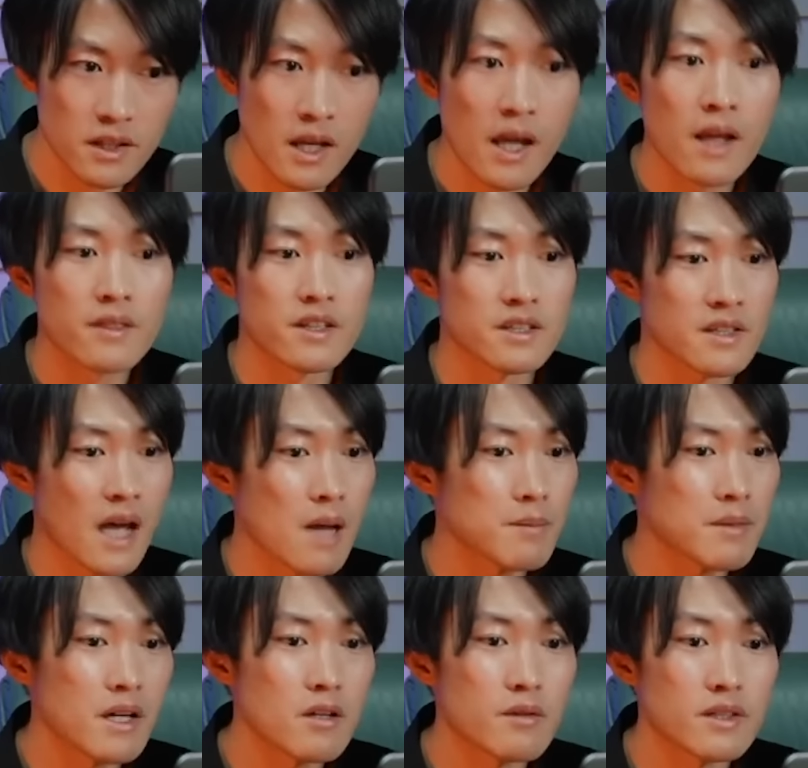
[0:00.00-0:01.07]
the
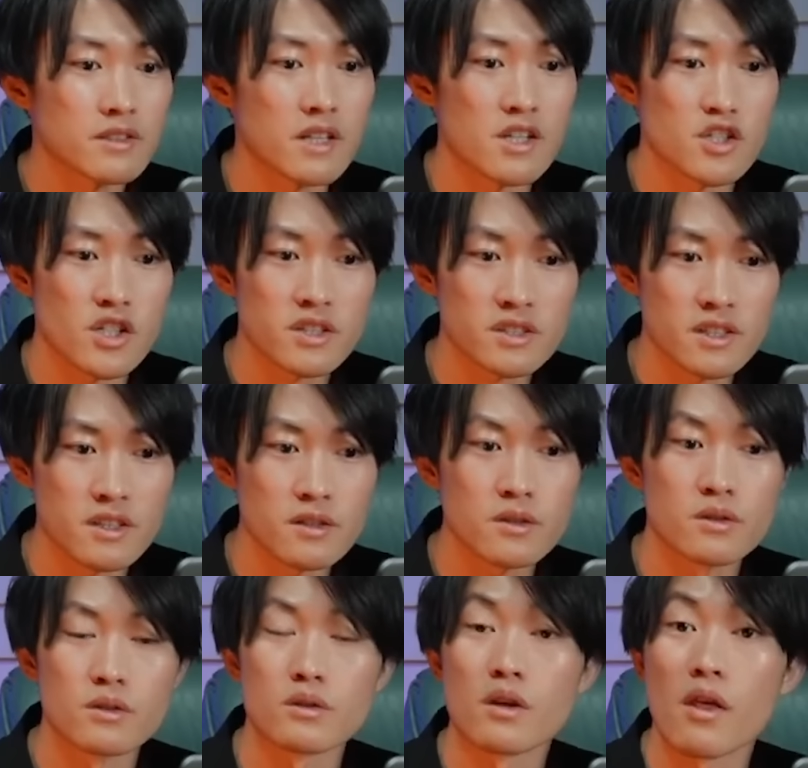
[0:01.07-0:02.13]
timeline was adjusted
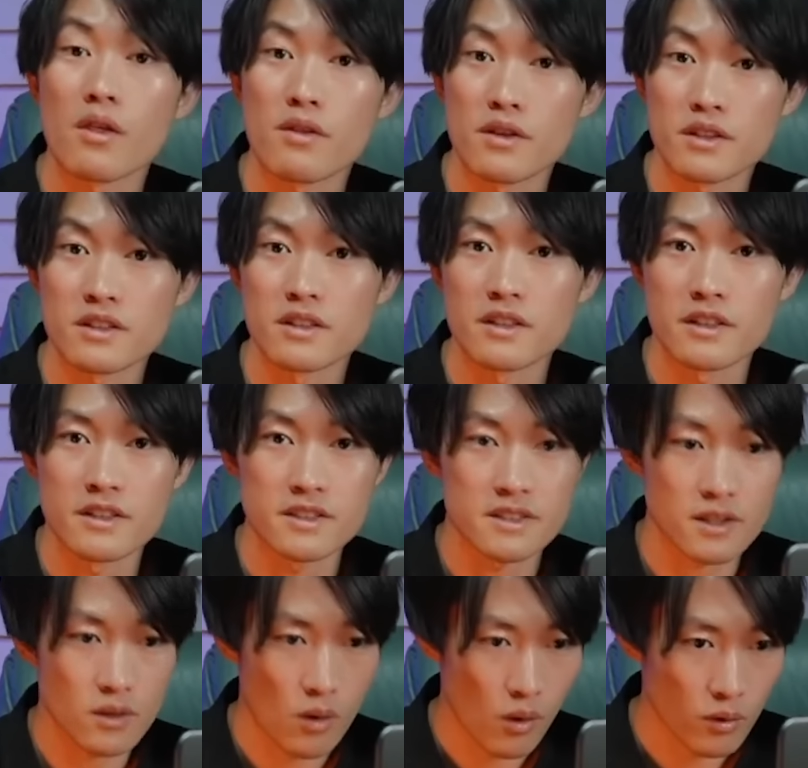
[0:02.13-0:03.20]
to 30 years
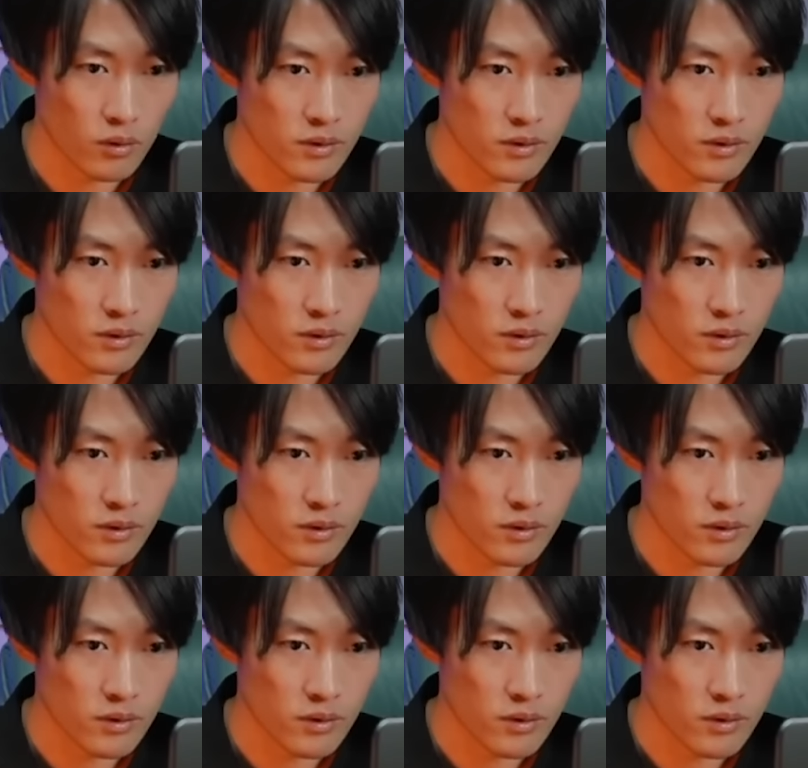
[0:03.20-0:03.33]
ago.